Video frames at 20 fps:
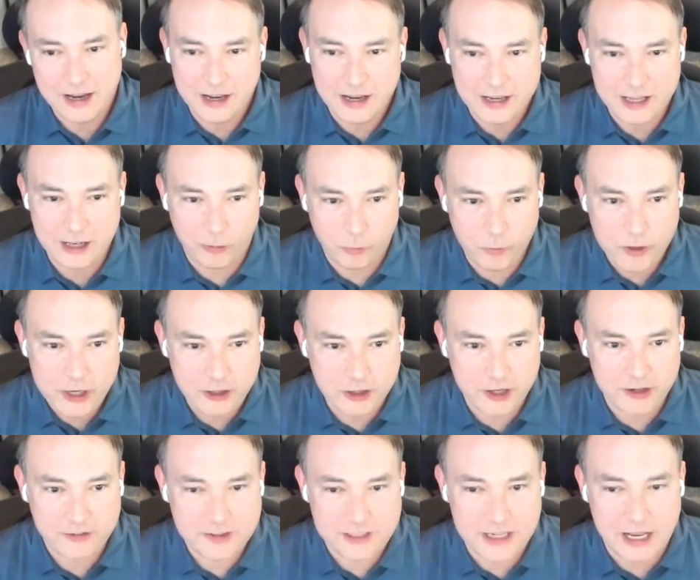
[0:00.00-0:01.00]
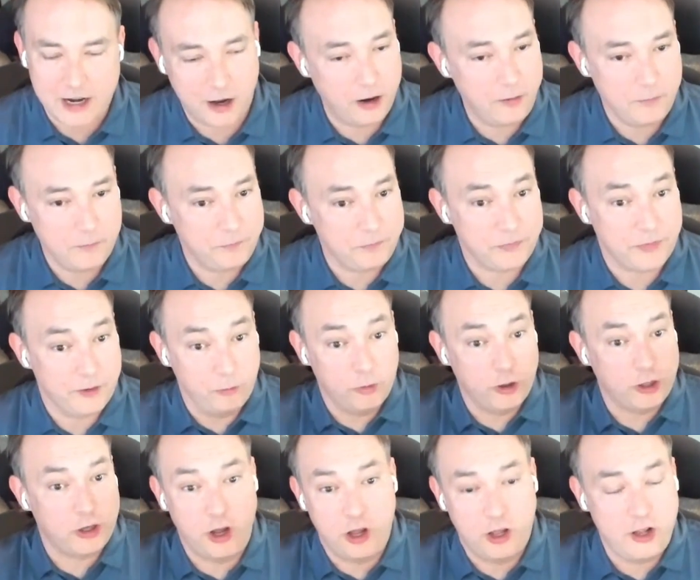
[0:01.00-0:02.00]
you know, we could have said, oh, we're
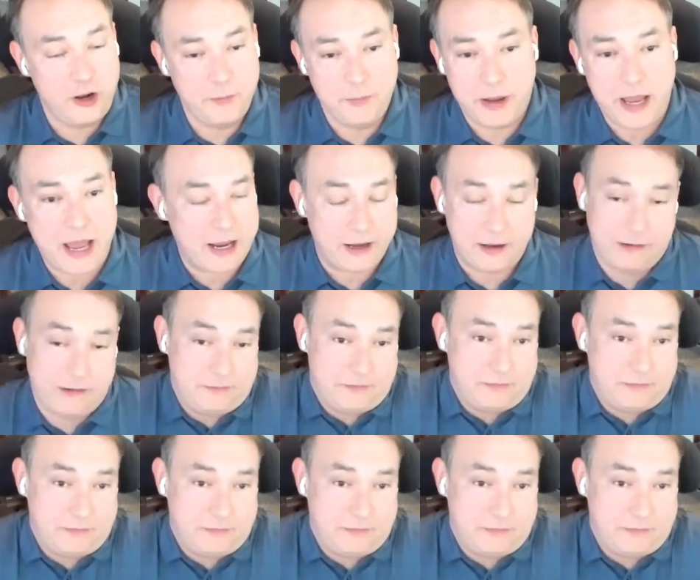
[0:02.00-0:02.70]
calling them back.